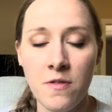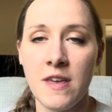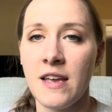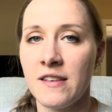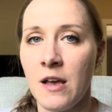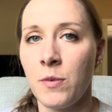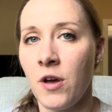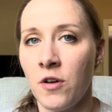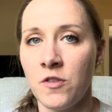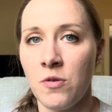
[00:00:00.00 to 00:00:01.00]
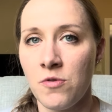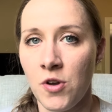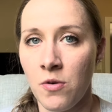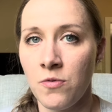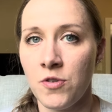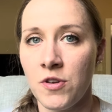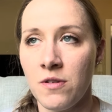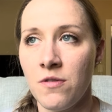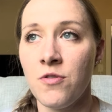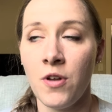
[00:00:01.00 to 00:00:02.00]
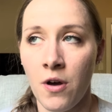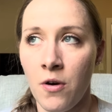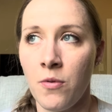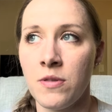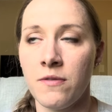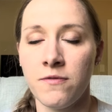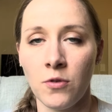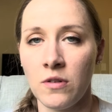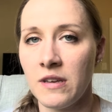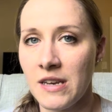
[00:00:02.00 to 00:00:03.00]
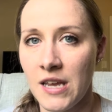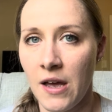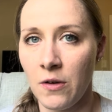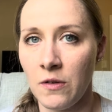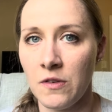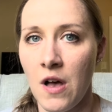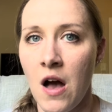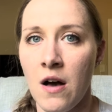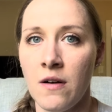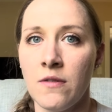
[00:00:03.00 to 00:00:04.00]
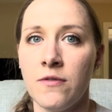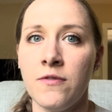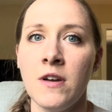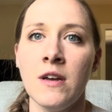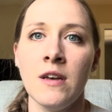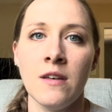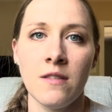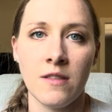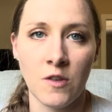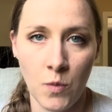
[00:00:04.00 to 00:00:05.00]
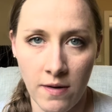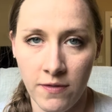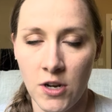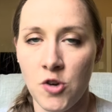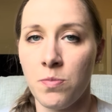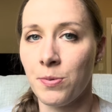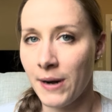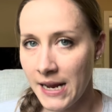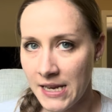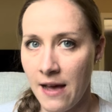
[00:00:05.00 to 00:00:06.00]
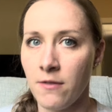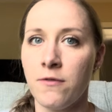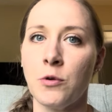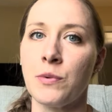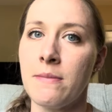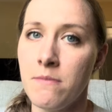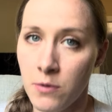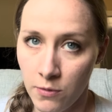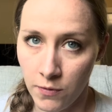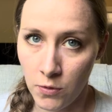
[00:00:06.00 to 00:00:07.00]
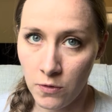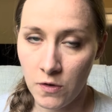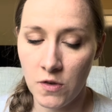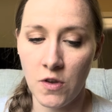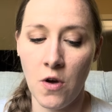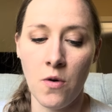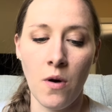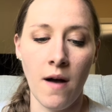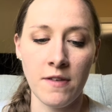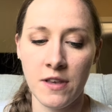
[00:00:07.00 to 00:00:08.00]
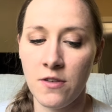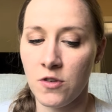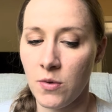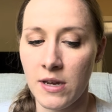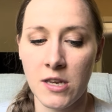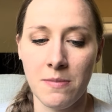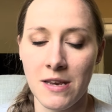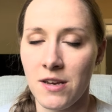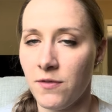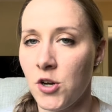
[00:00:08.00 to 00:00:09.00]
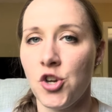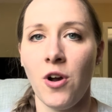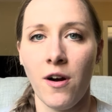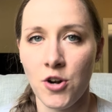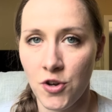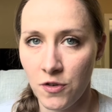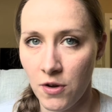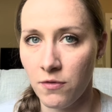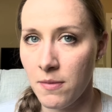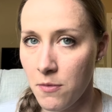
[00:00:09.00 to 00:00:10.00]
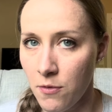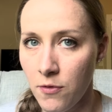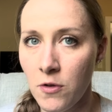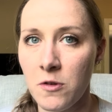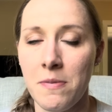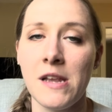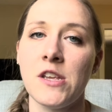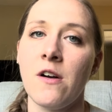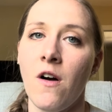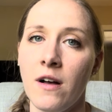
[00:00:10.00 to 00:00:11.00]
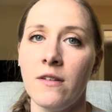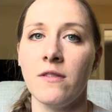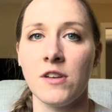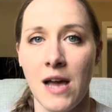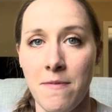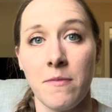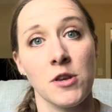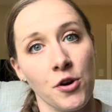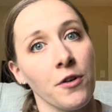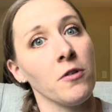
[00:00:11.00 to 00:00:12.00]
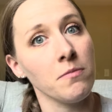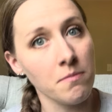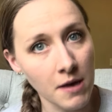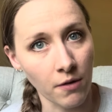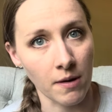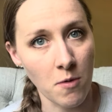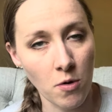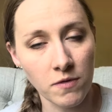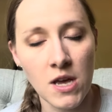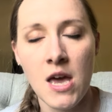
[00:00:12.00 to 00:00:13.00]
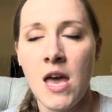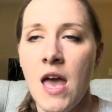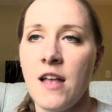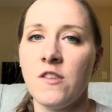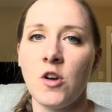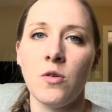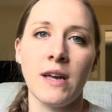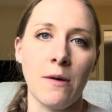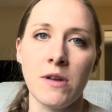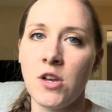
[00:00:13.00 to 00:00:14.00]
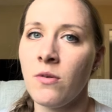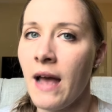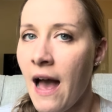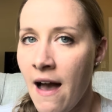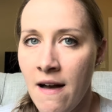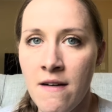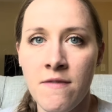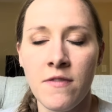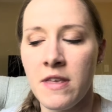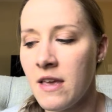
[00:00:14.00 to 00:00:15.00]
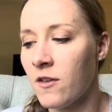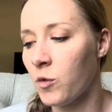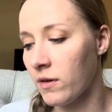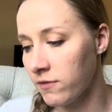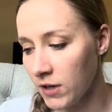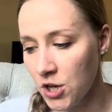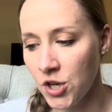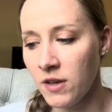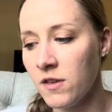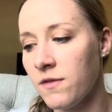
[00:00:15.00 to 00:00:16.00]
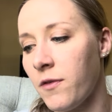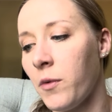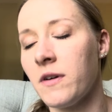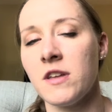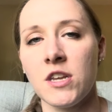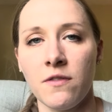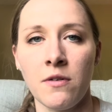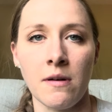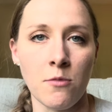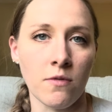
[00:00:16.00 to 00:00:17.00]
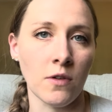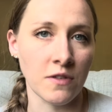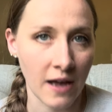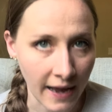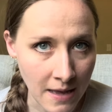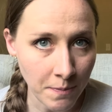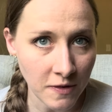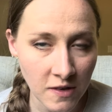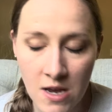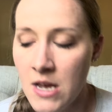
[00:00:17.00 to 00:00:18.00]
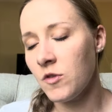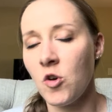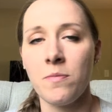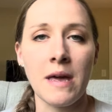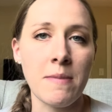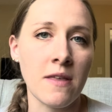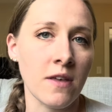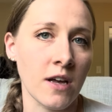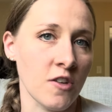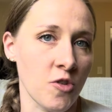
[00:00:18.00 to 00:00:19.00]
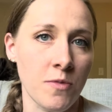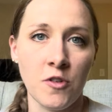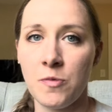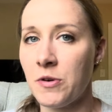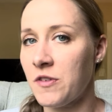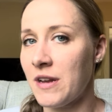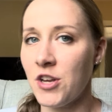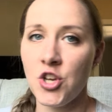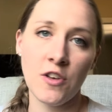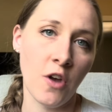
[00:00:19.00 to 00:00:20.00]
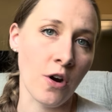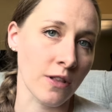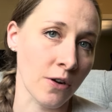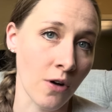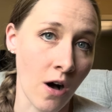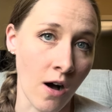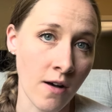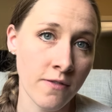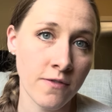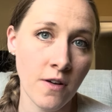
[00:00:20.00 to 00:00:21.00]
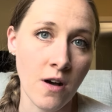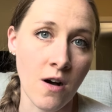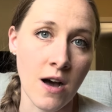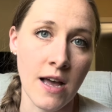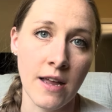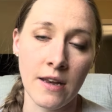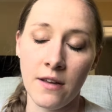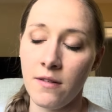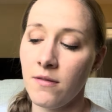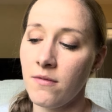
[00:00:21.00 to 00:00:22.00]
thing is that we also don't know the full details of the square footage breakdown for removals. So obviously there's going to be different charges of removal depending on the type of material being removed. And so again, we don't have the square footages for the different removal types. So maybe the customer's percentages are a little off on